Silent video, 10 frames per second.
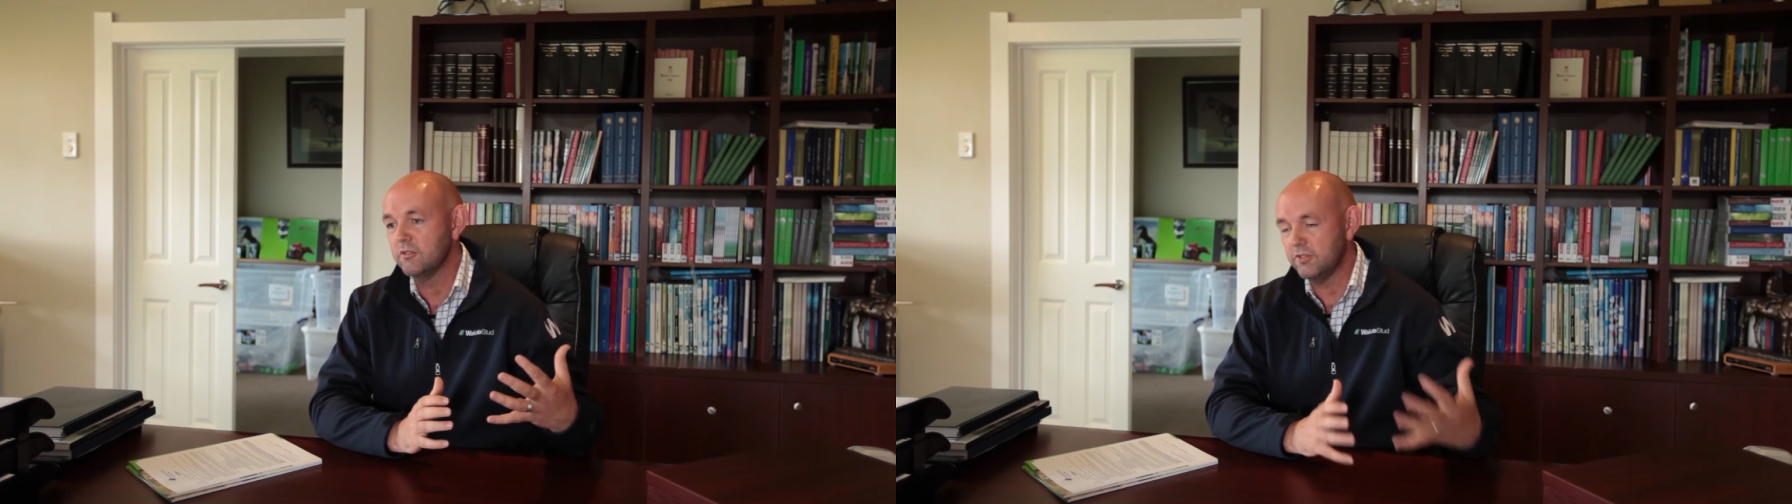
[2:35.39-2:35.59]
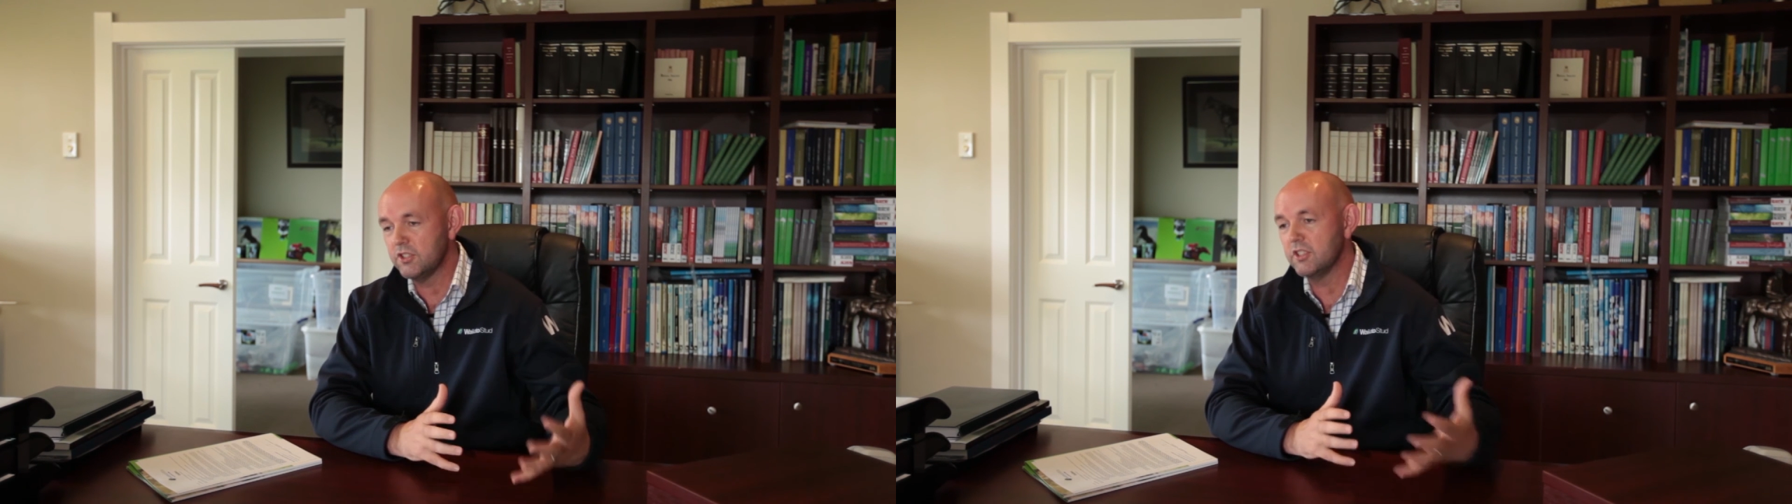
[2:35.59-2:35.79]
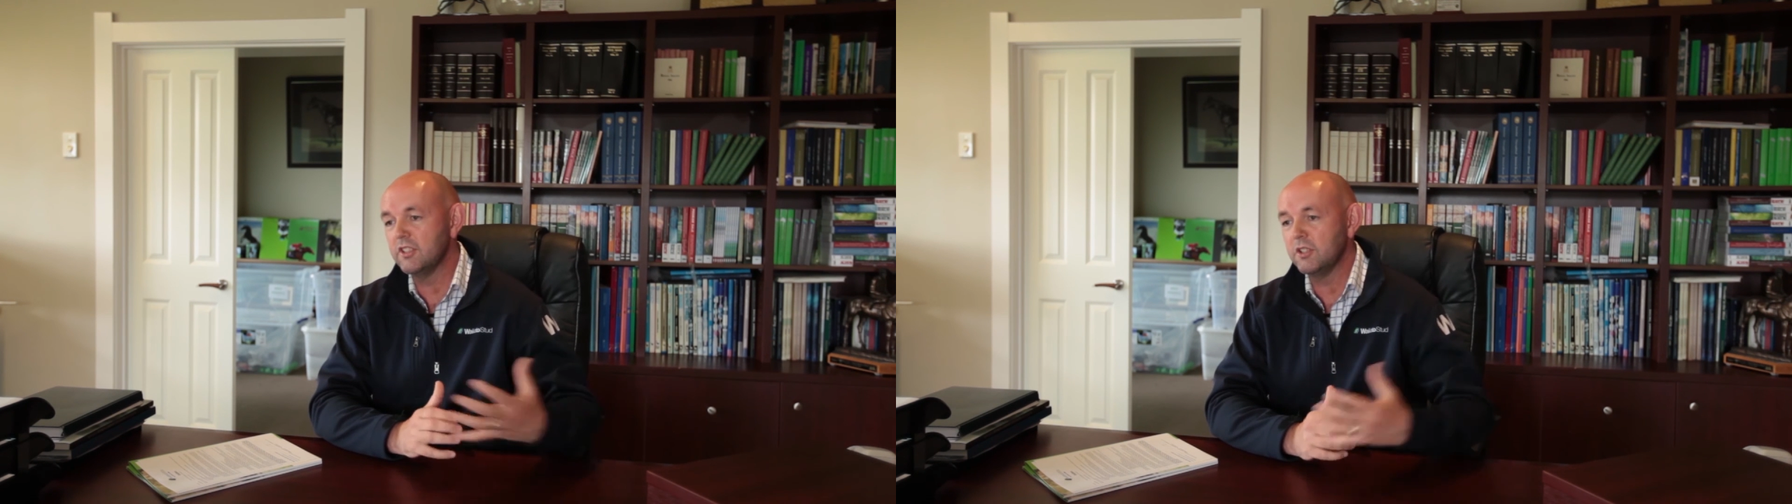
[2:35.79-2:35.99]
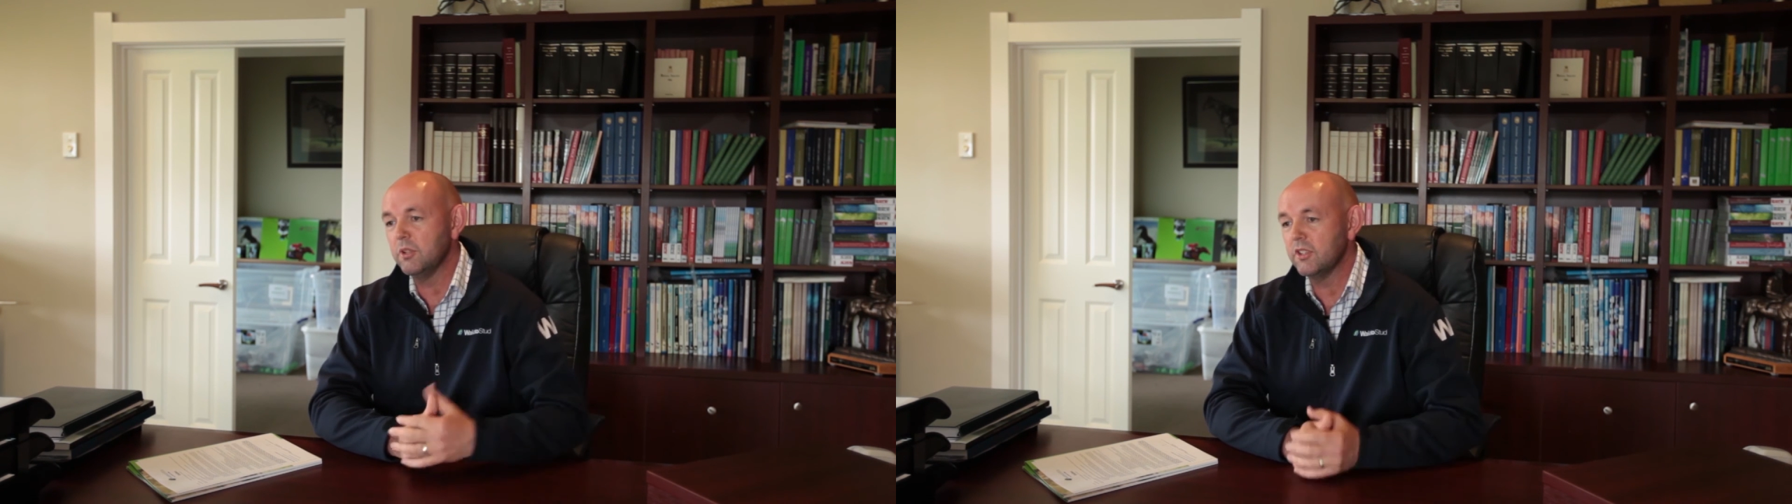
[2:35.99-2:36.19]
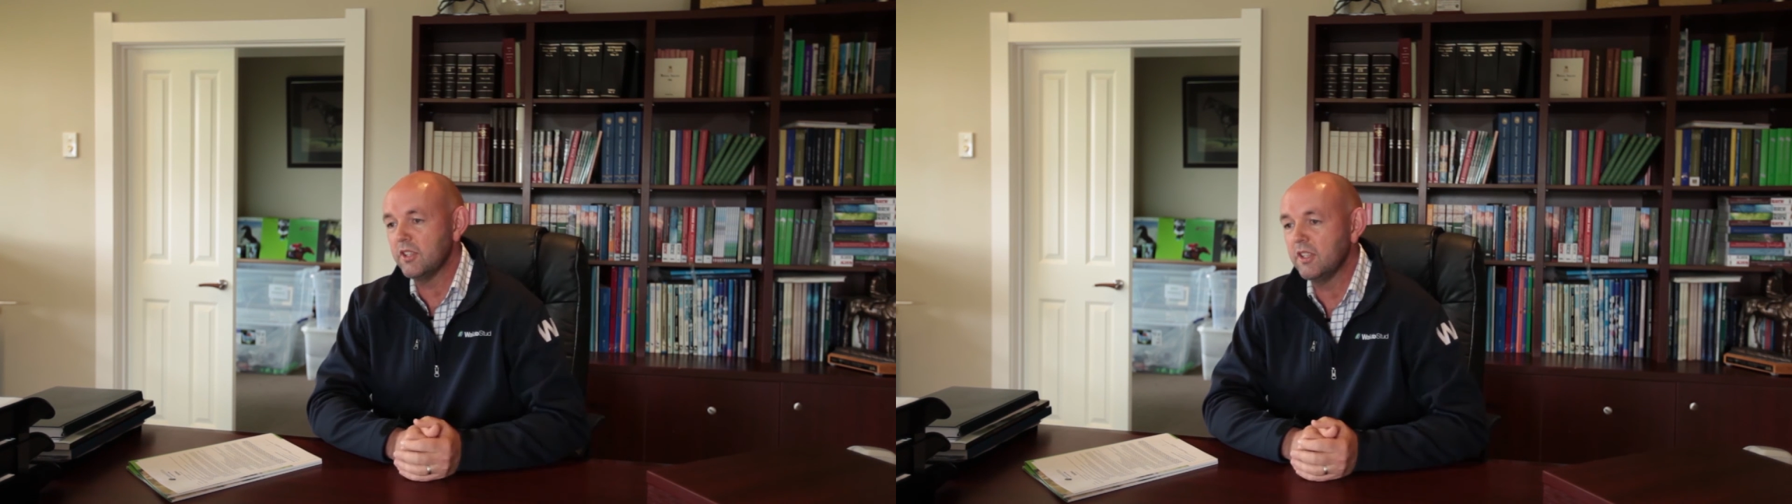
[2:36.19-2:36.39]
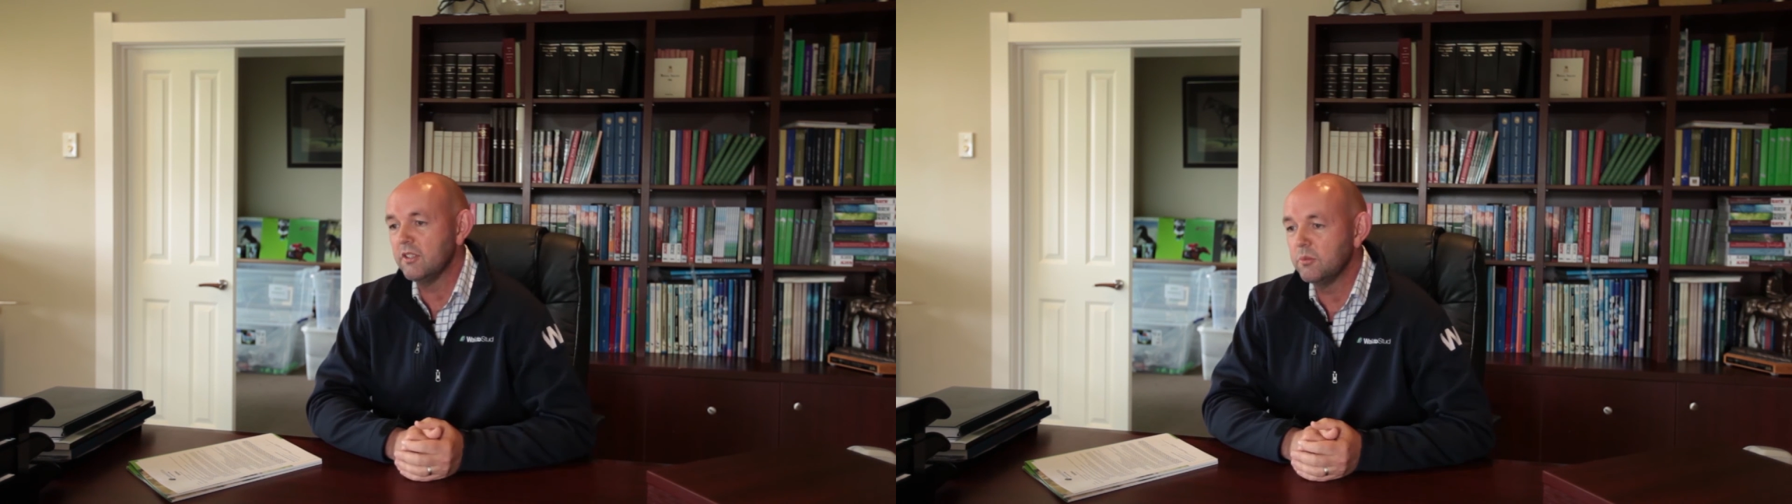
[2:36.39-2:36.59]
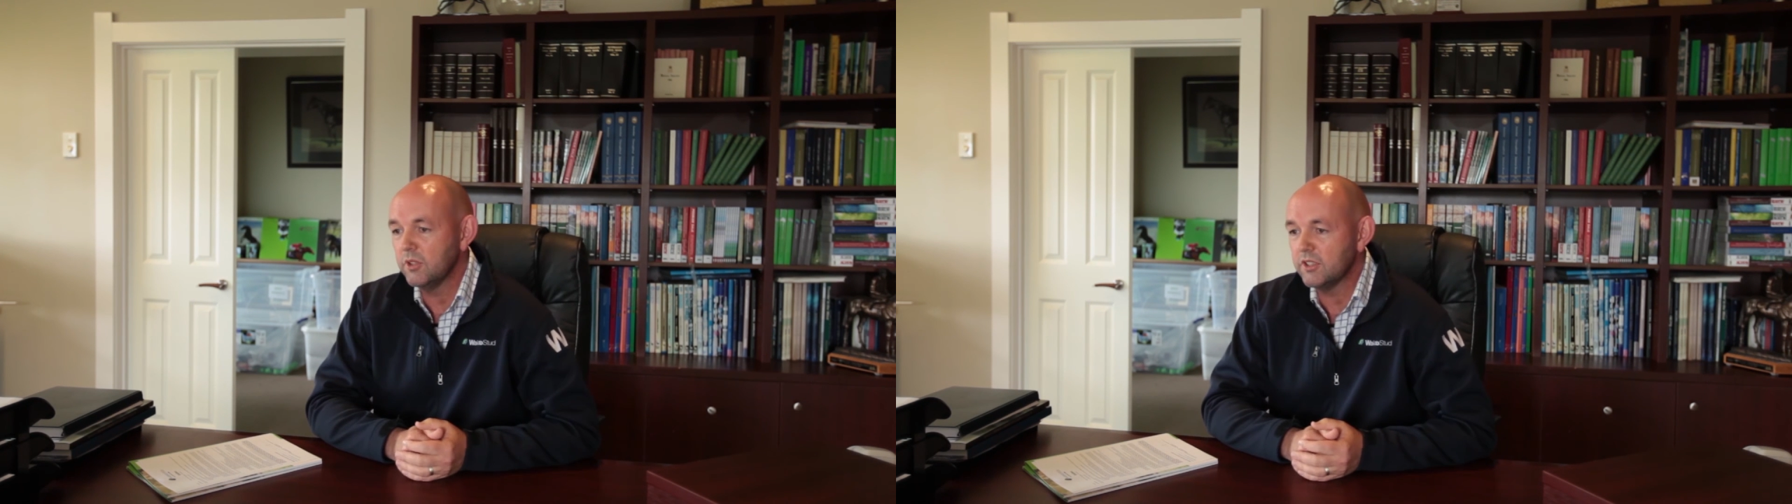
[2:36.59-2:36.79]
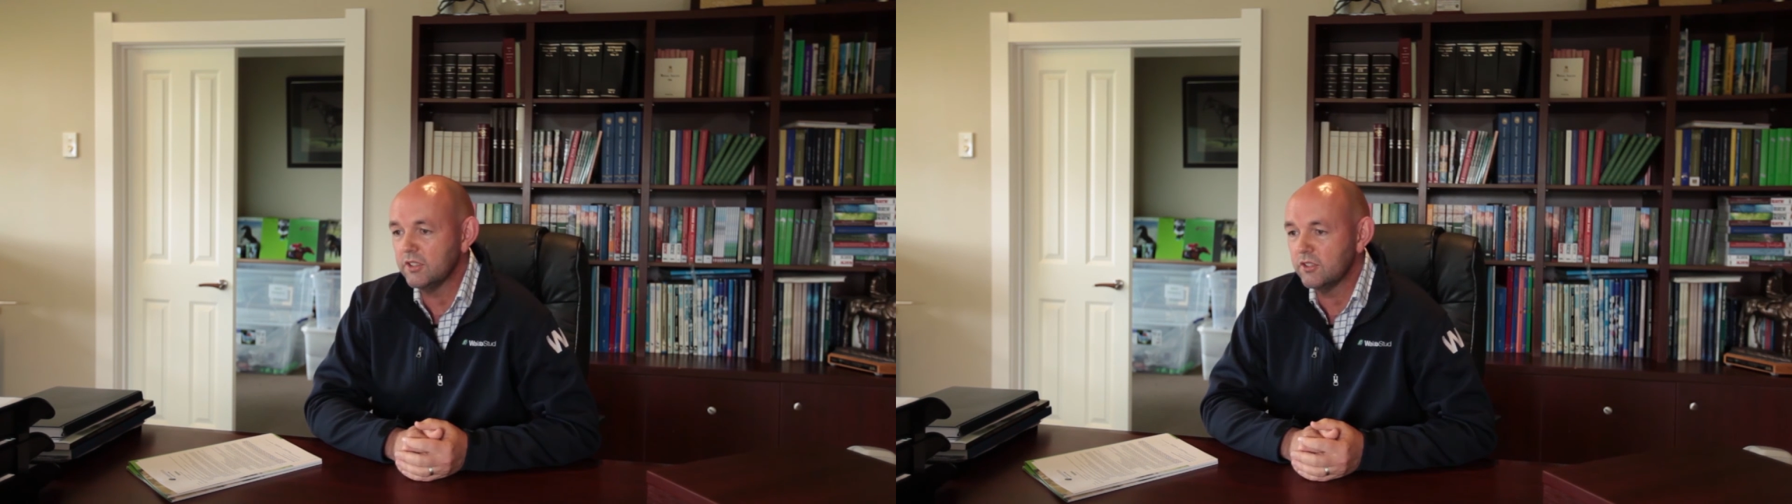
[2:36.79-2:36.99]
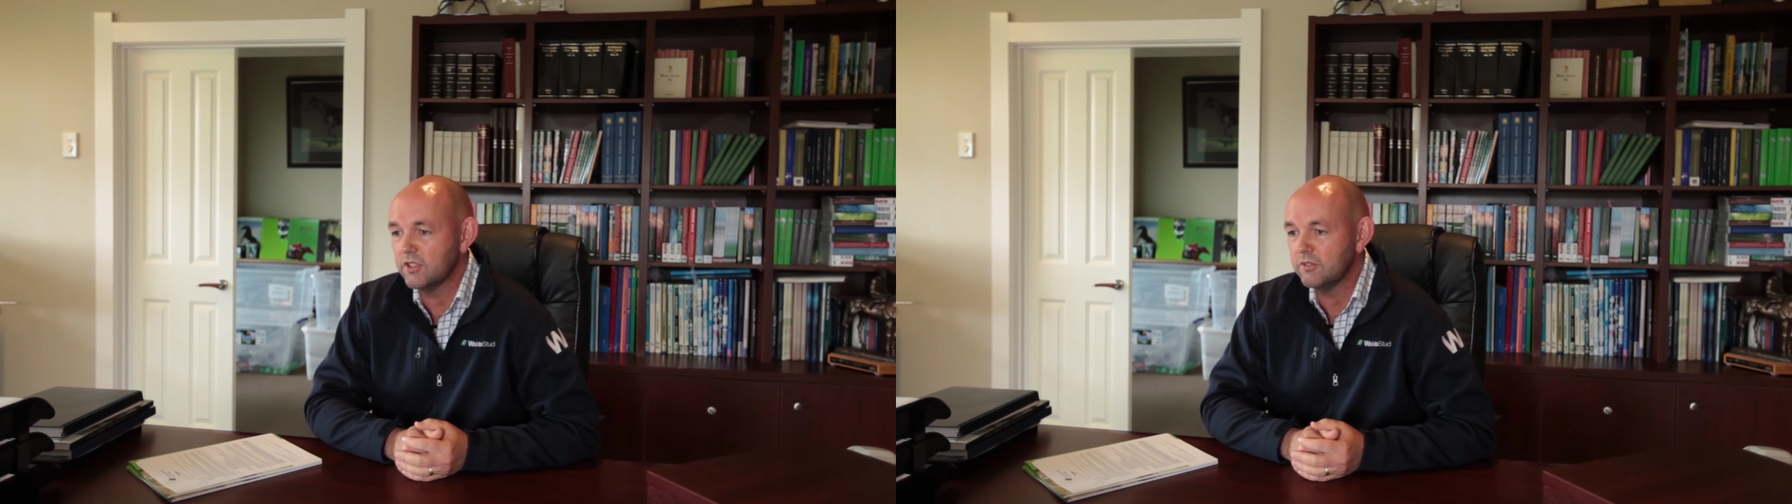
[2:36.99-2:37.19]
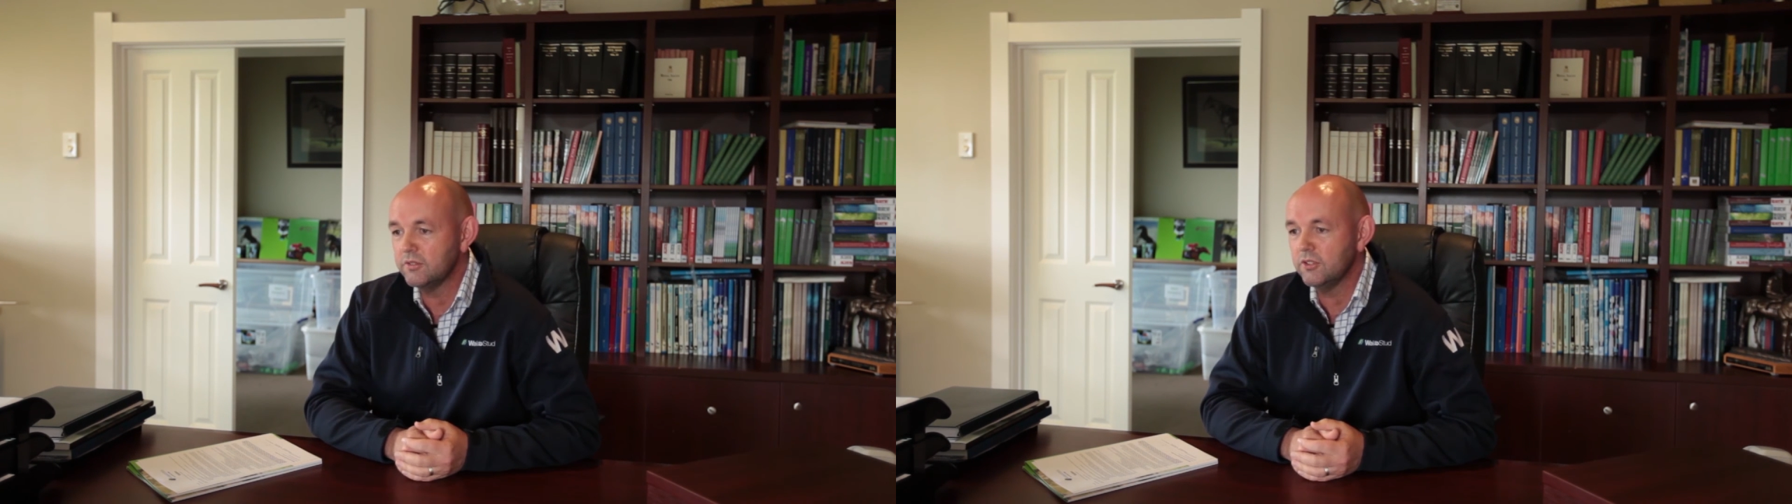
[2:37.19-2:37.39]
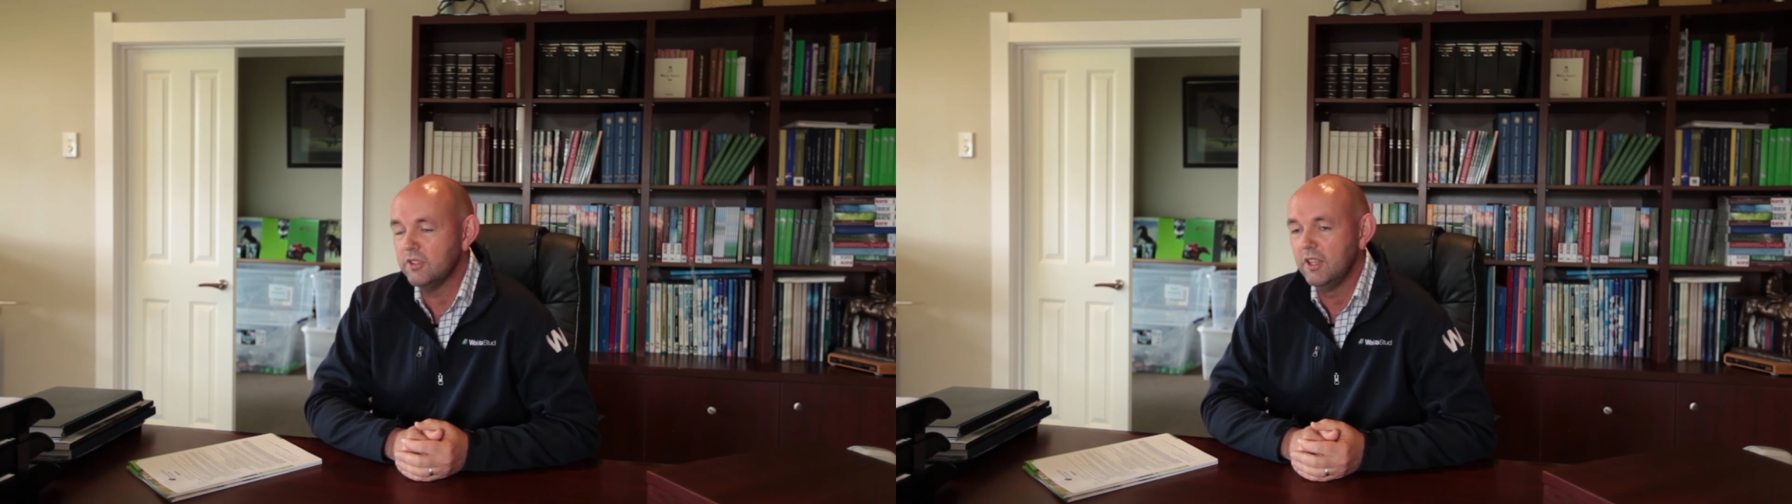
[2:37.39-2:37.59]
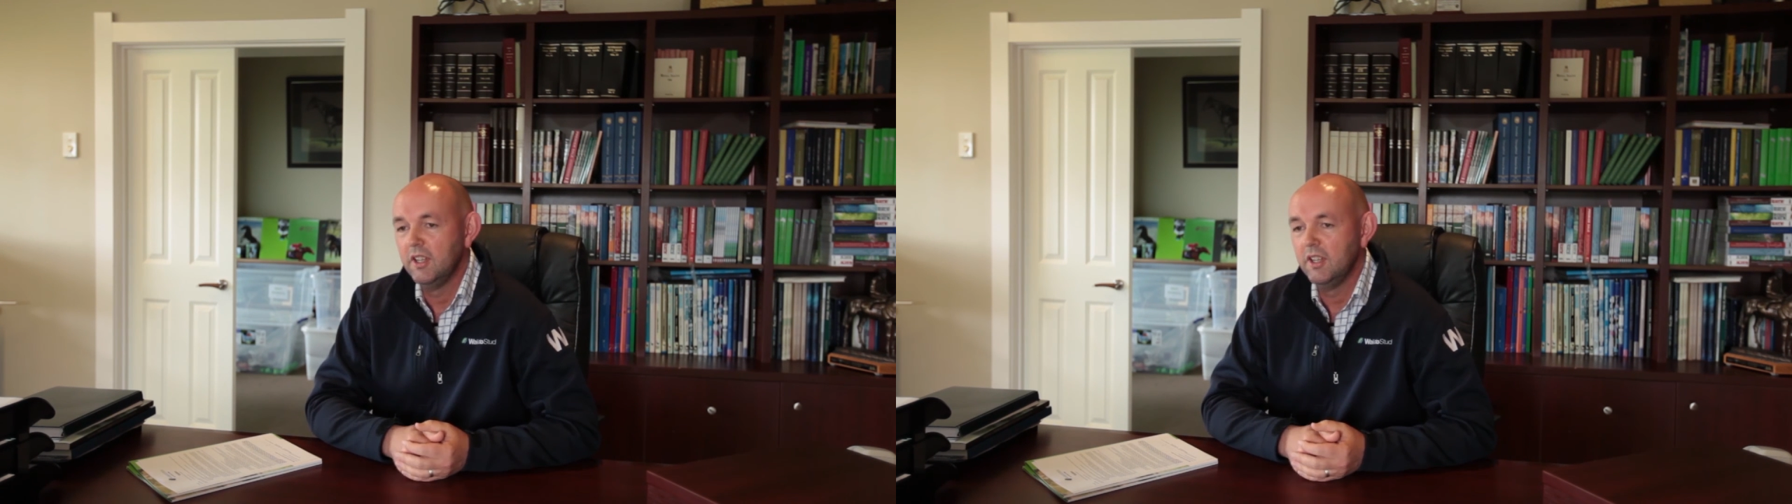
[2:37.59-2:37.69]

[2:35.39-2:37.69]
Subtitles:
physically what they're looking for.